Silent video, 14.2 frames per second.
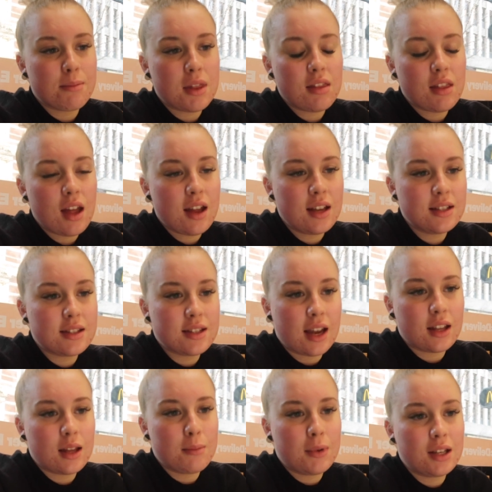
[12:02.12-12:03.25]
something that is
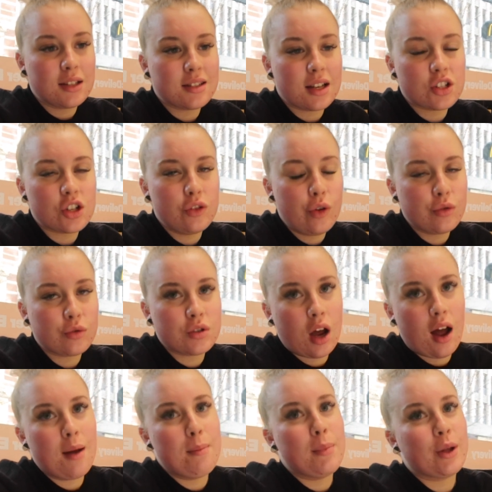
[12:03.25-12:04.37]
taking me such a long
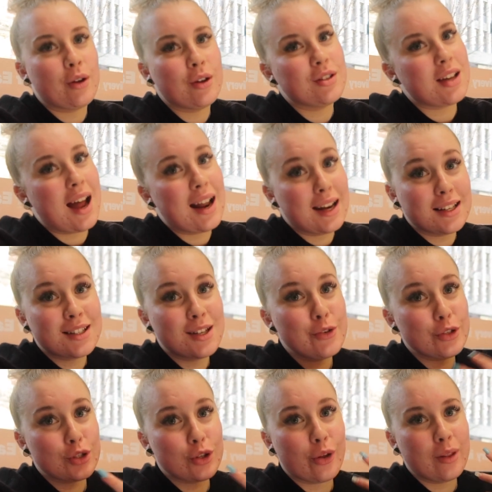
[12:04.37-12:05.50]
time because I need to
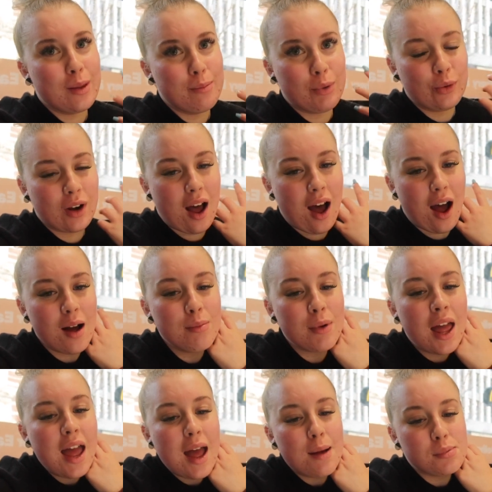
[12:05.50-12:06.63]
slowly build it up.
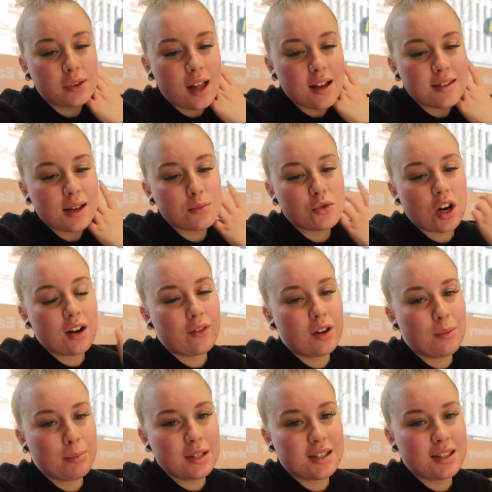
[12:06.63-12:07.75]
Plus, I'm trying to
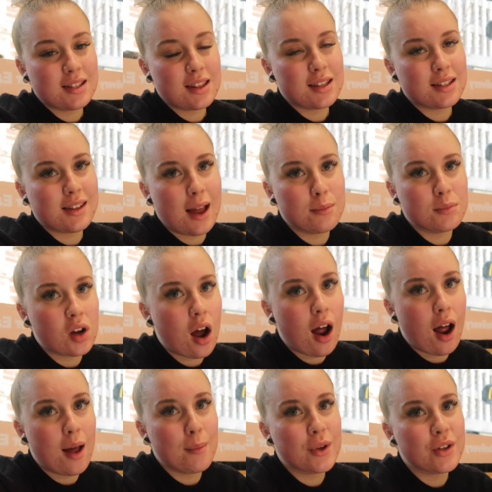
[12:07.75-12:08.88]
run a business at the same
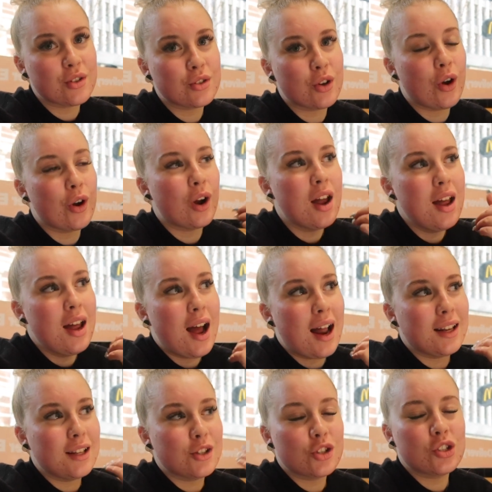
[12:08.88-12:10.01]
time. So I
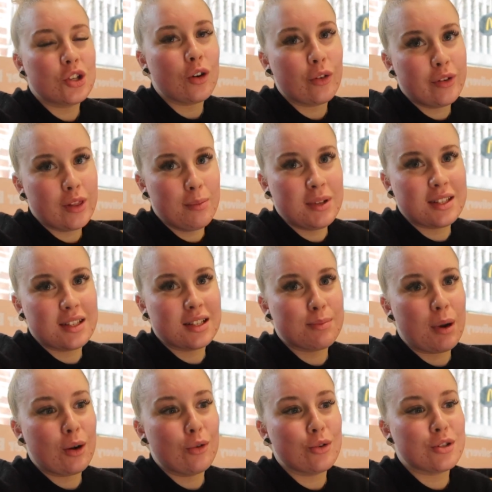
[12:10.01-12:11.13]
need stock for the business,
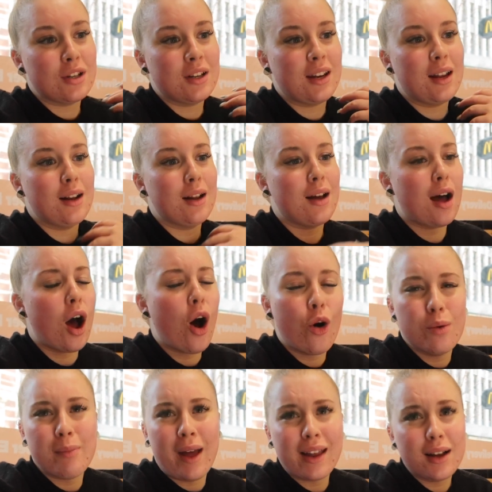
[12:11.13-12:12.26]
but I also need a
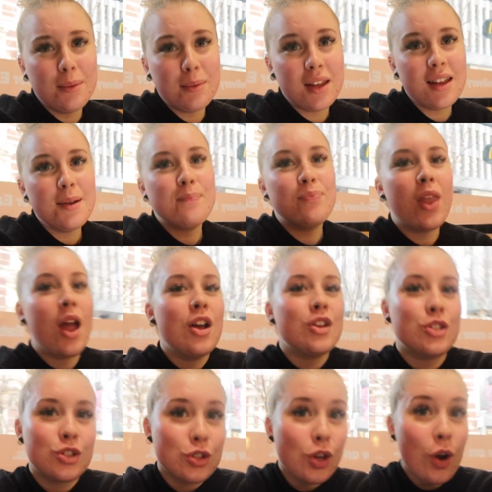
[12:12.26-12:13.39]
whole makeup kit.
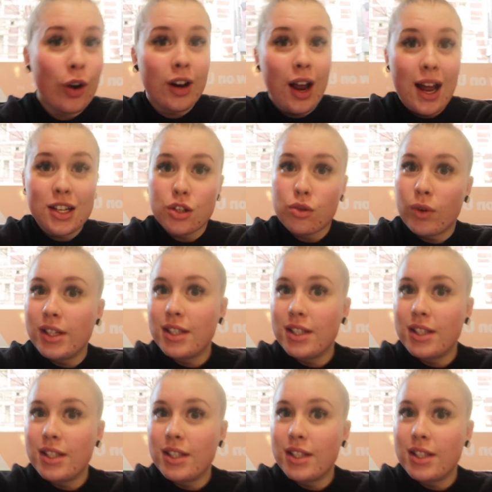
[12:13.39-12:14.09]
So I just